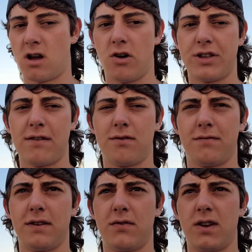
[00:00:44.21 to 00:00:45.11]
Hauling the
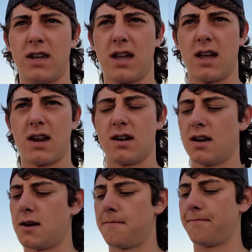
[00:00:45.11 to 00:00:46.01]
F-150
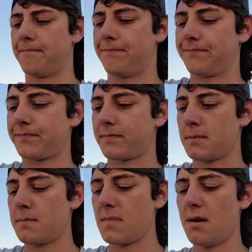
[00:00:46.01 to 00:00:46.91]

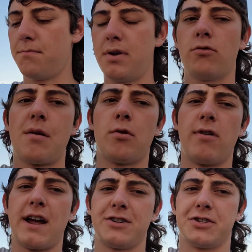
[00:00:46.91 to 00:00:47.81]
and Big Rubber
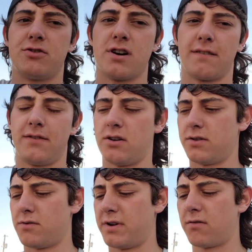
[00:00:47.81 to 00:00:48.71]
Ranch's truck. If you
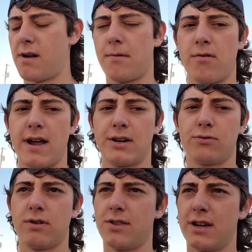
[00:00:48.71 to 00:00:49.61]
don't know Big Rubber
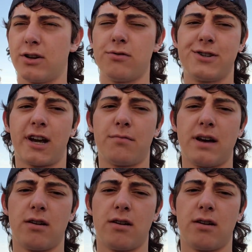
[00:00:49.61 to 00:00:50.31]
Ranch, well, then go check him